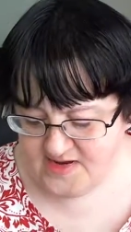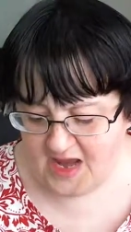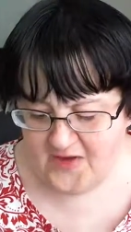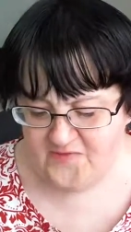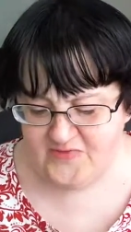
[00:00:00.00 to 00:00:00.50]

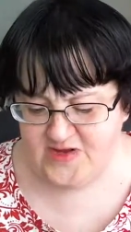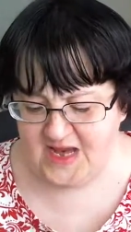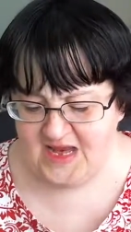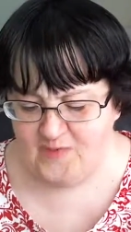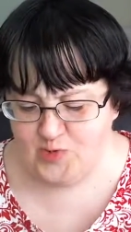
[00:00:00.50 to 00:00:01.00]
Title for
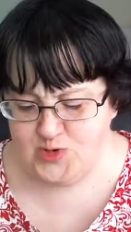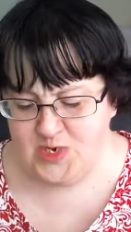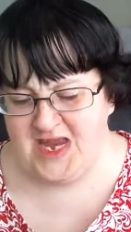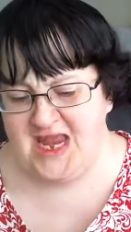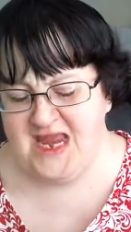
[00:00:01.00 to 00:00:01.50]
today's
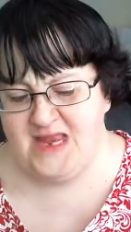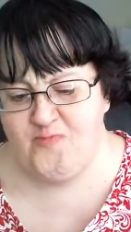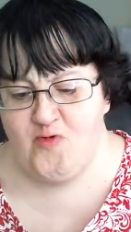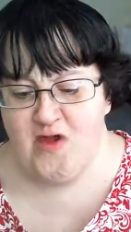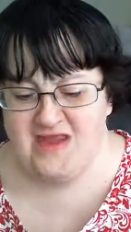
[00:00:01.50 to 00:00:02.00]
devotional is The
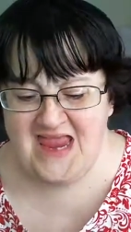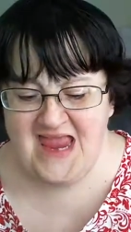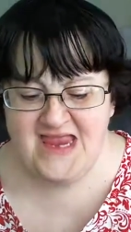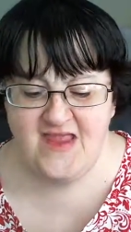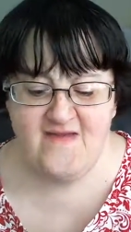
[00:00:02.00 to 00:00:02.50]

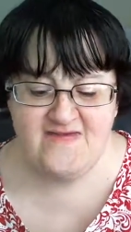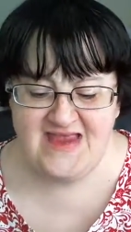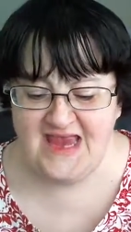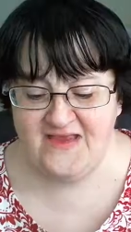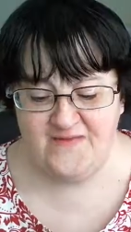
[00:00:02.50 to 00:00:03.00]
Process of
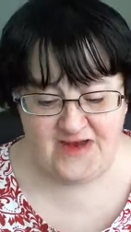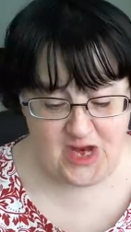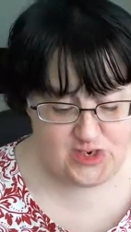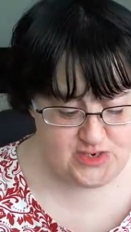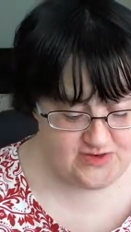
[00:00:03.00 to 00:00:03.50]

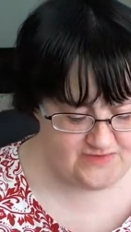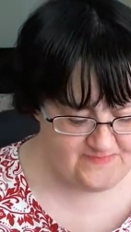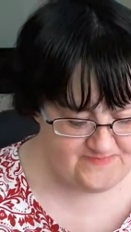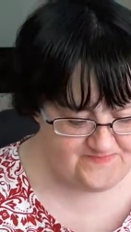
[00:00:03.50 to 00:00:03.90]
Sanctification.